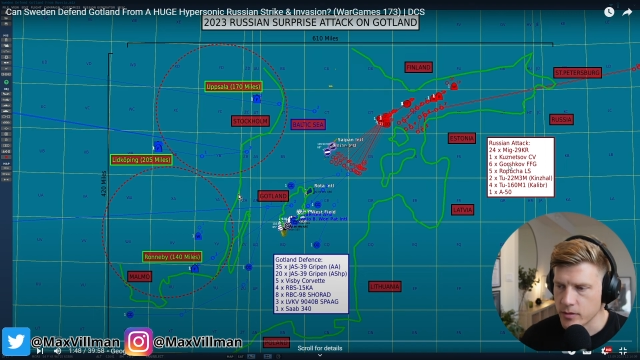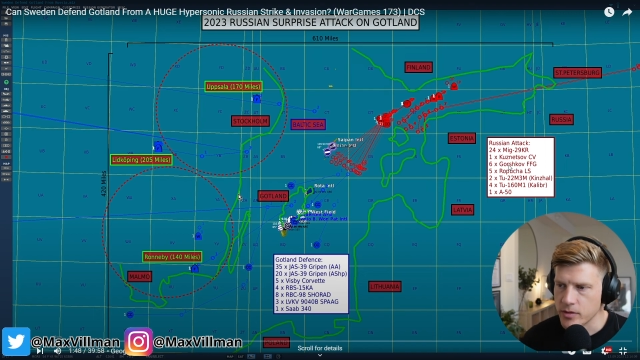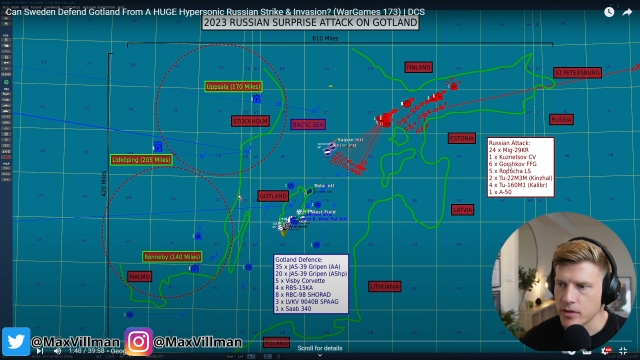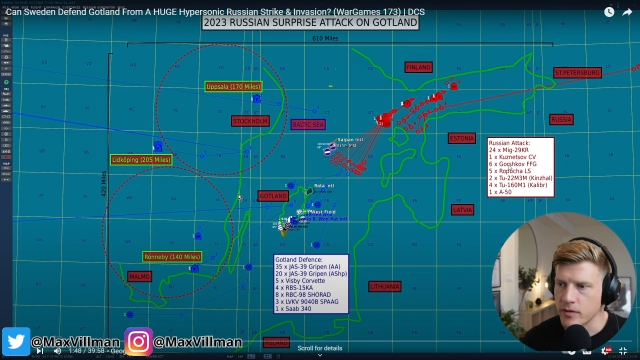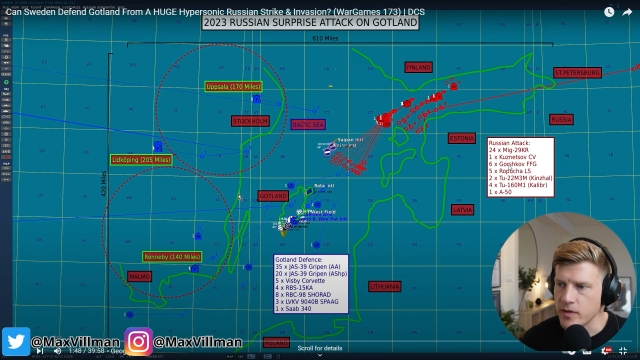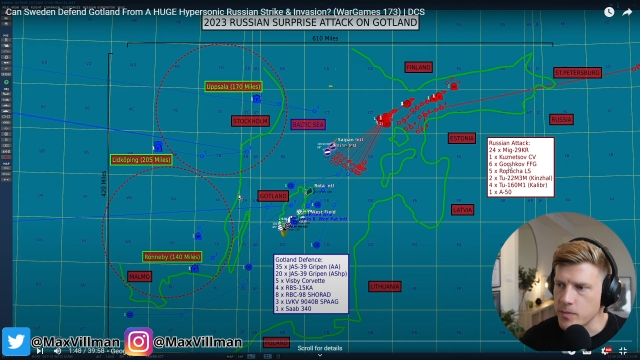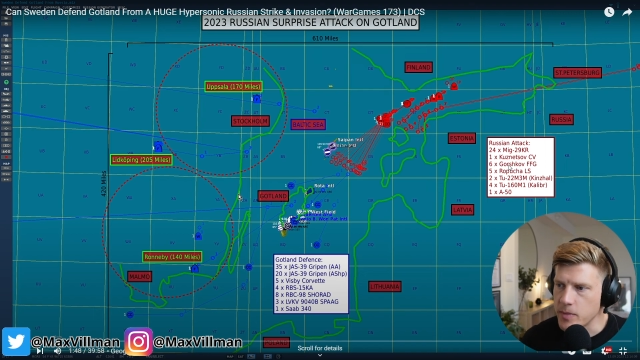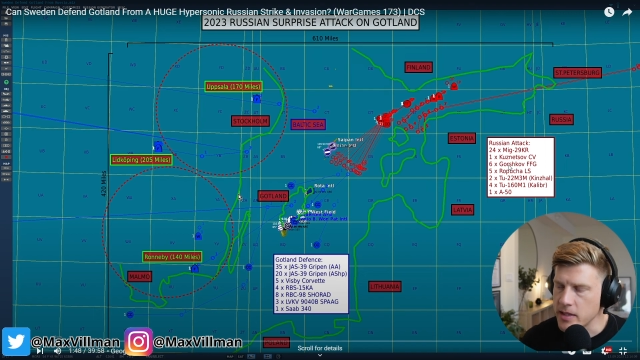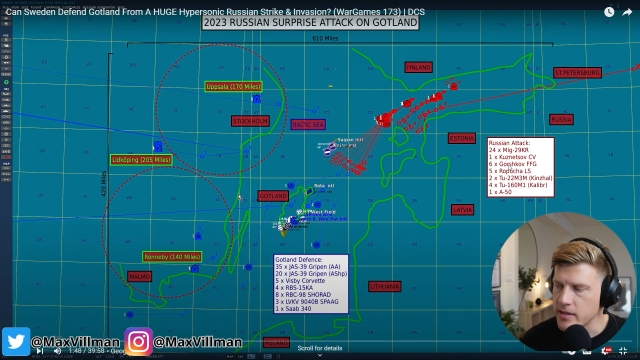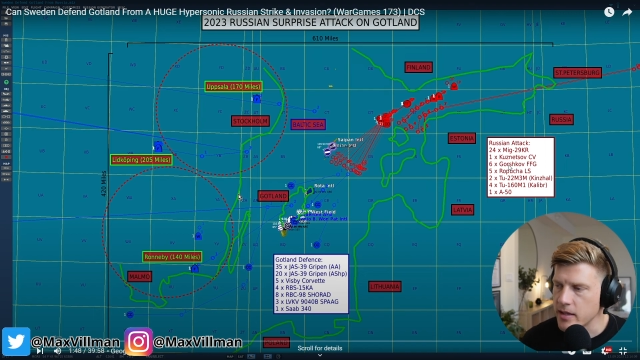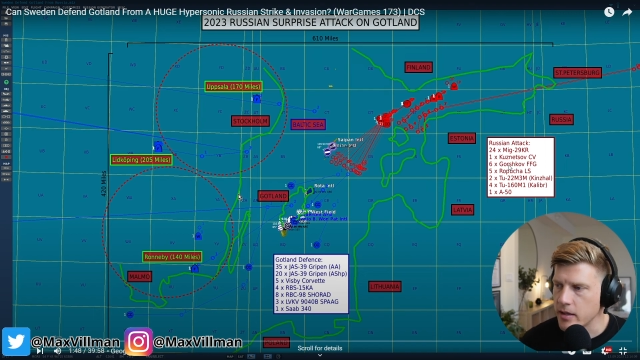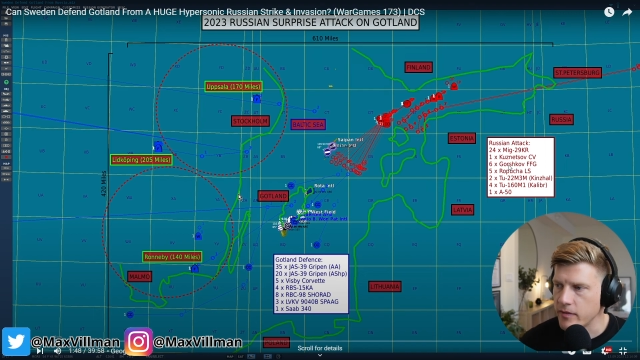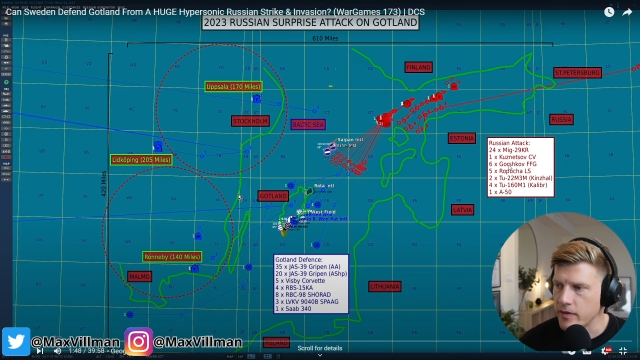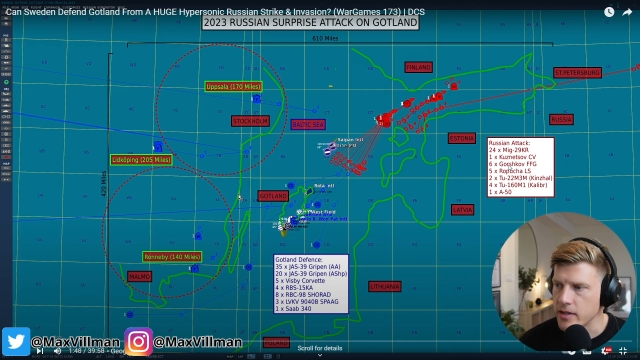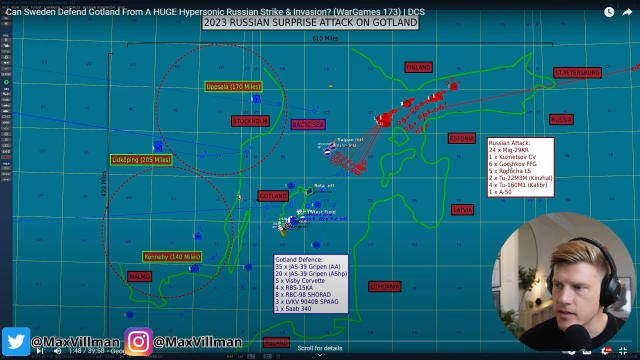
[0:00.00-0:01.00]
or surface-based
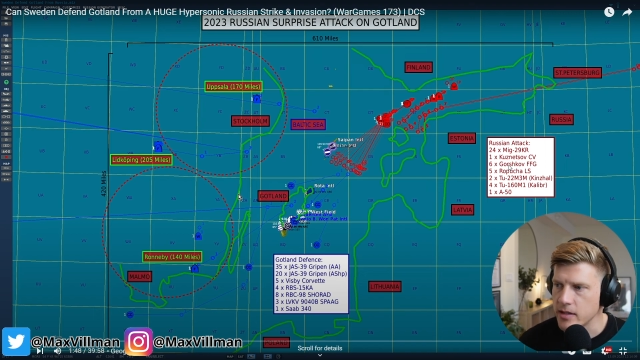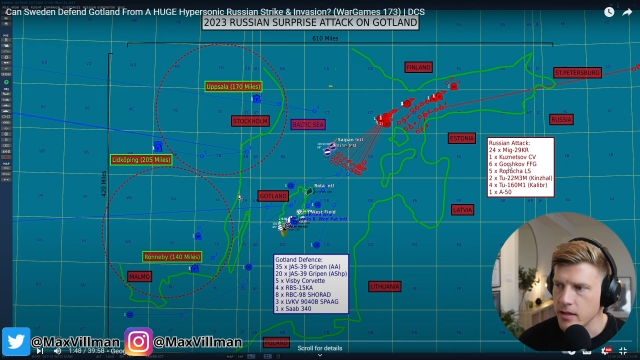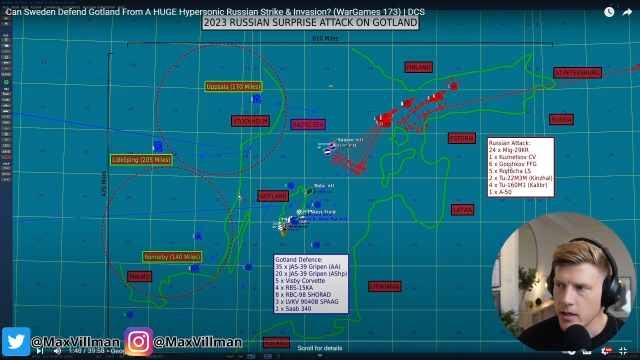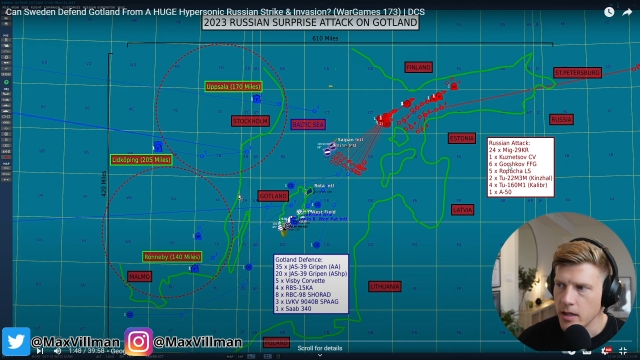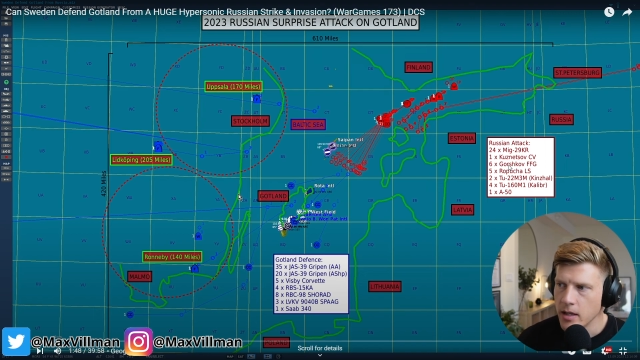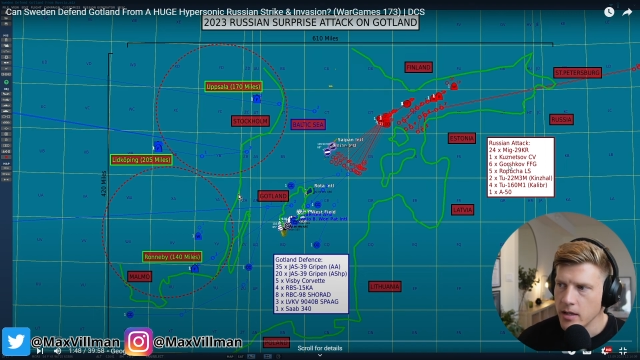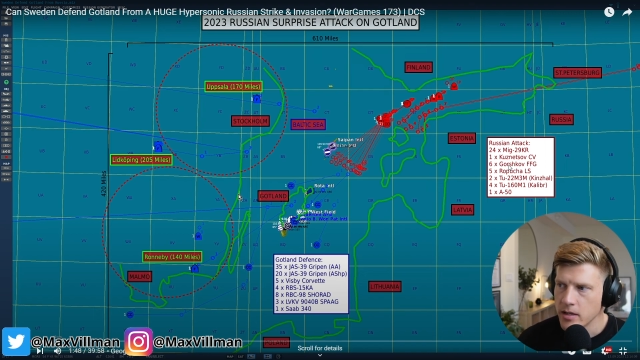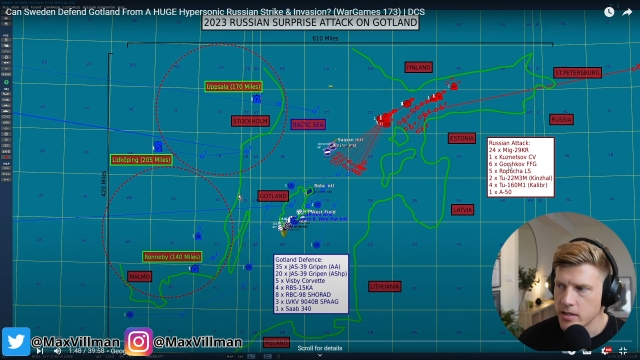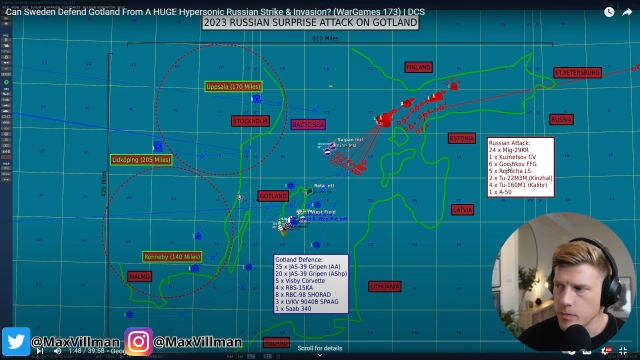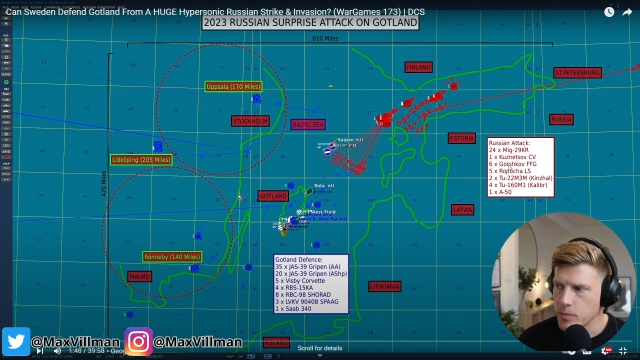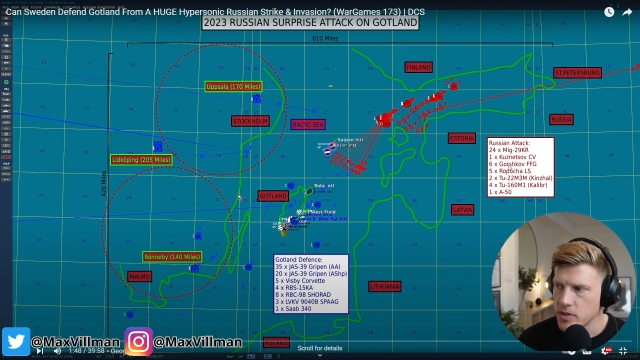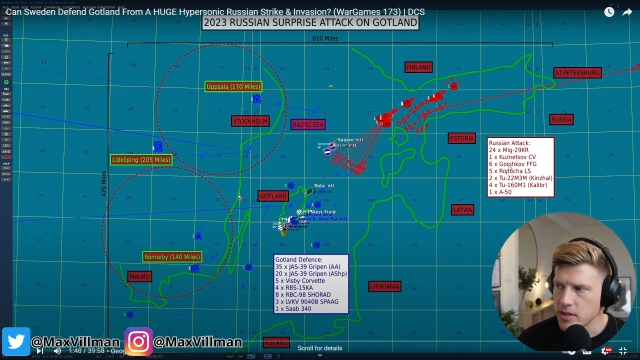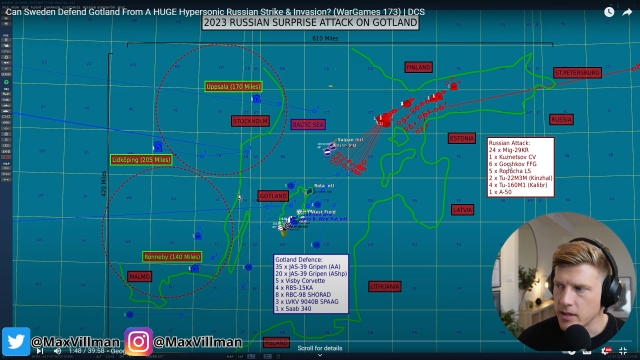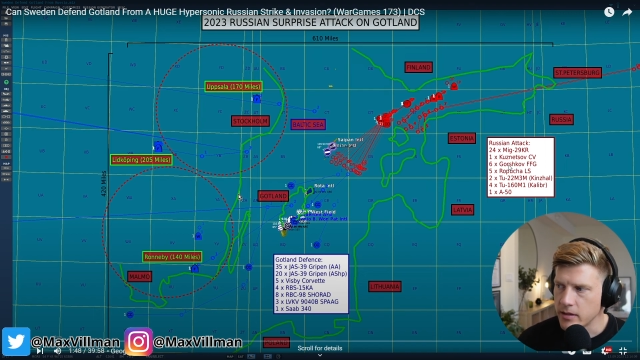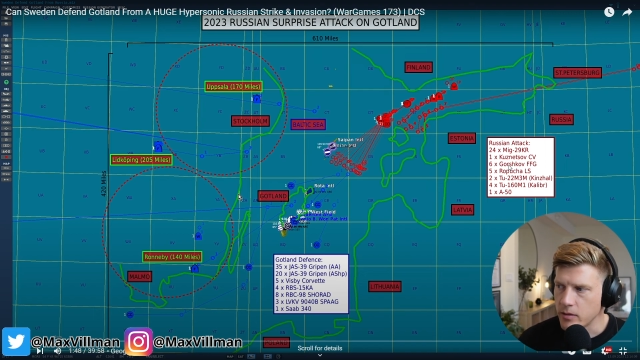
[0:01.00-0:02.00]
air defense
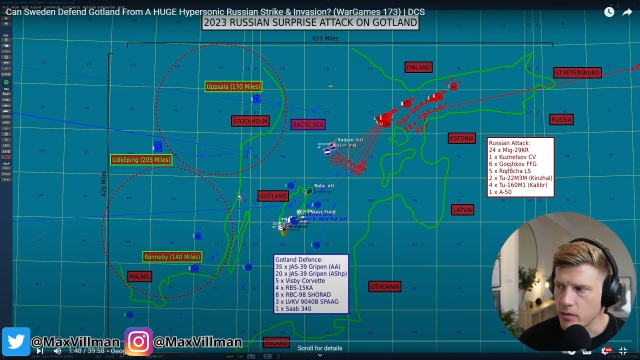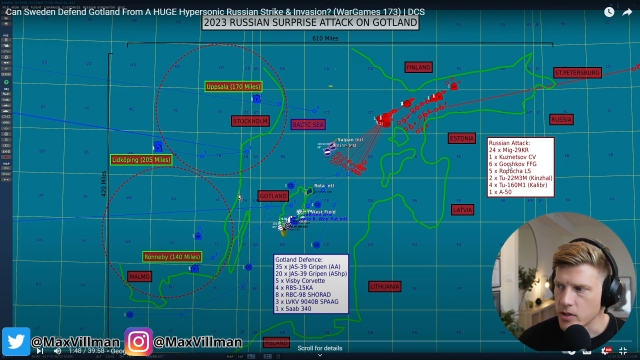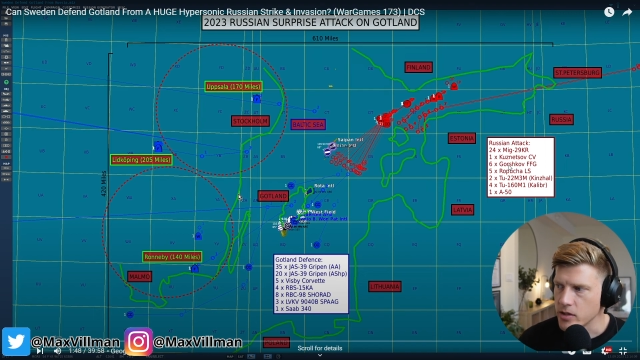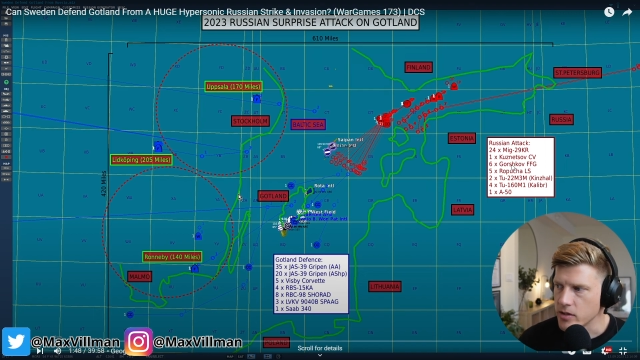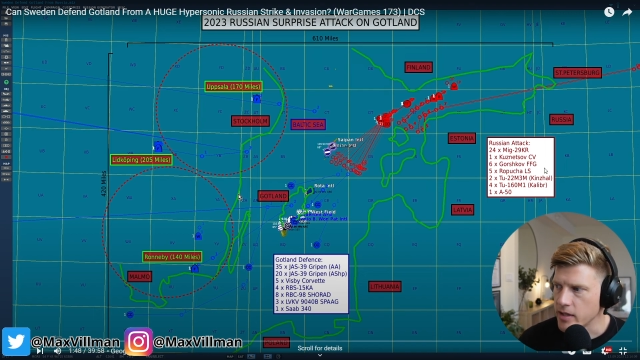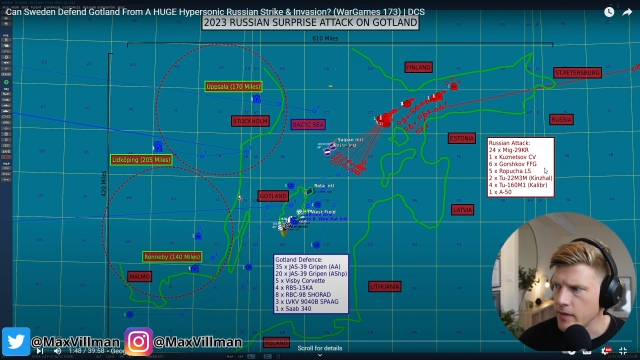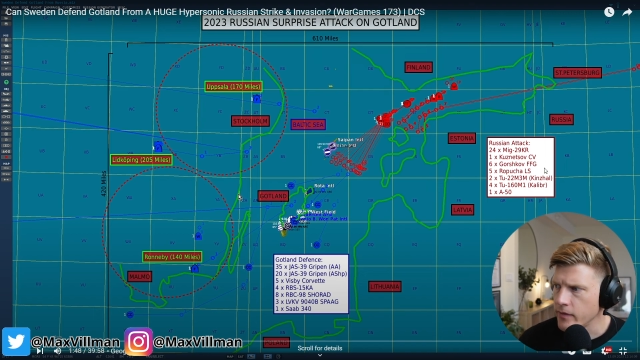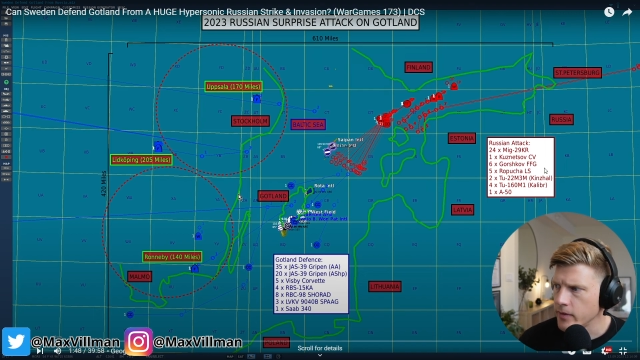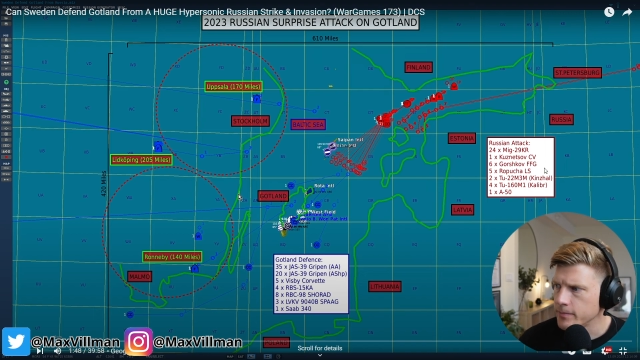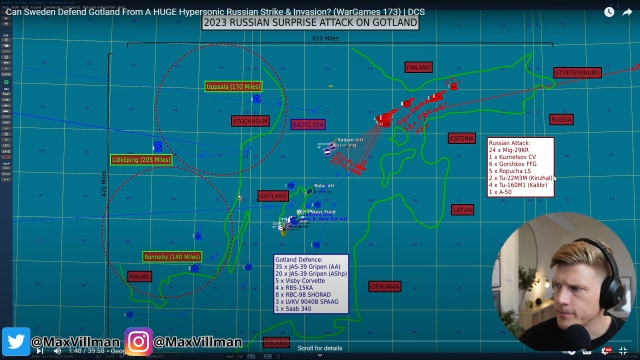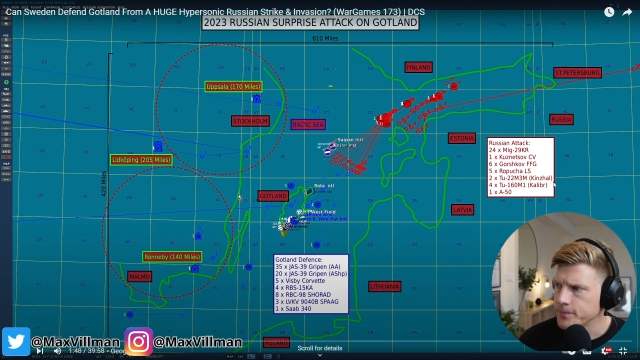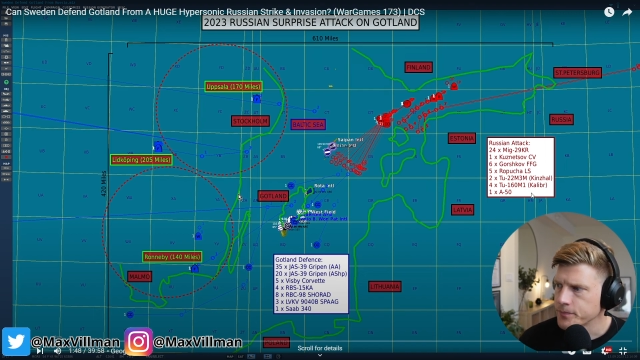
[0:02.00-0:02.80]
ships that the Russians have.